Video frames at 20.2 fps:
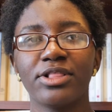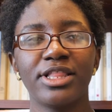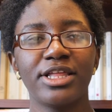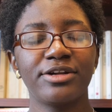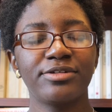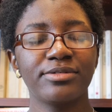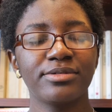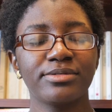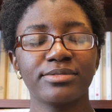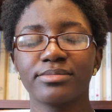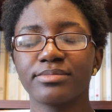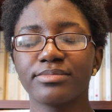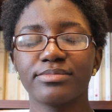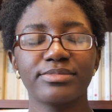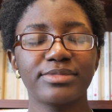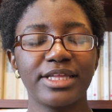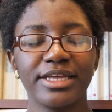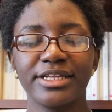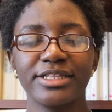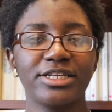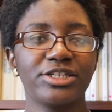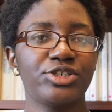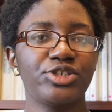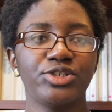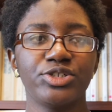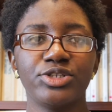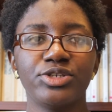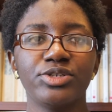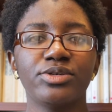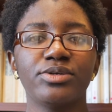little thing that
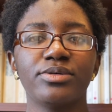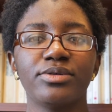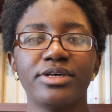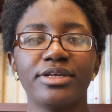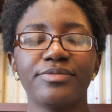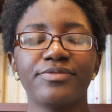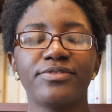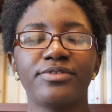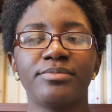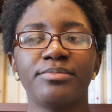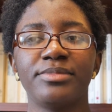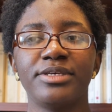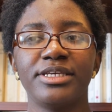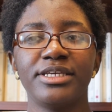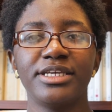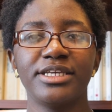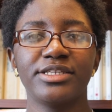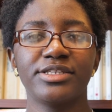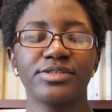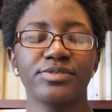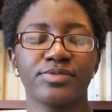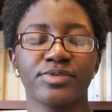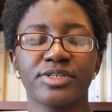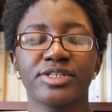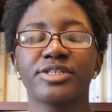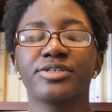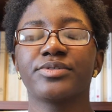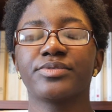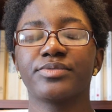you do, for me is really